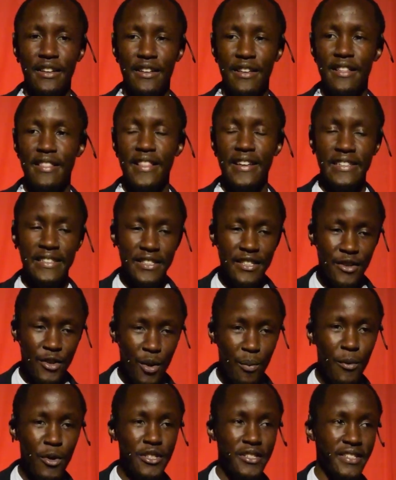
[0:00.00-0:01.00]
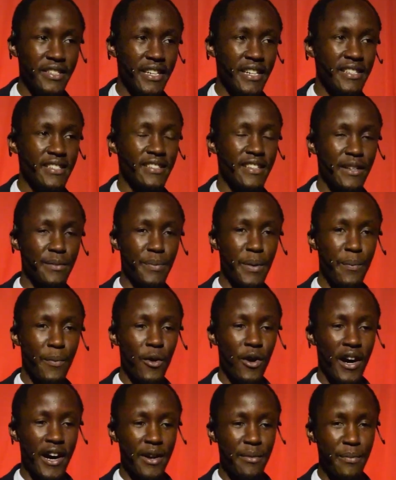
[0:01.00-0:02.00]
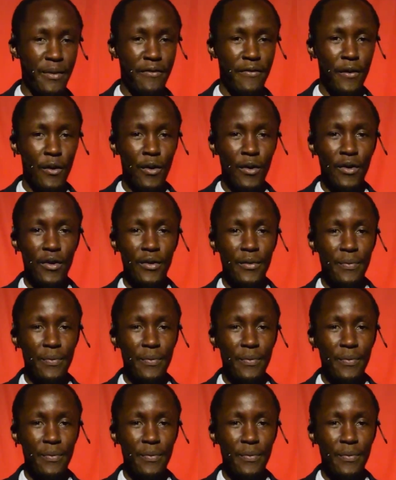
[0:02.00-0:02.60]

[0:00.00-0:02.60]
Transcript: in the normal trends that people had before.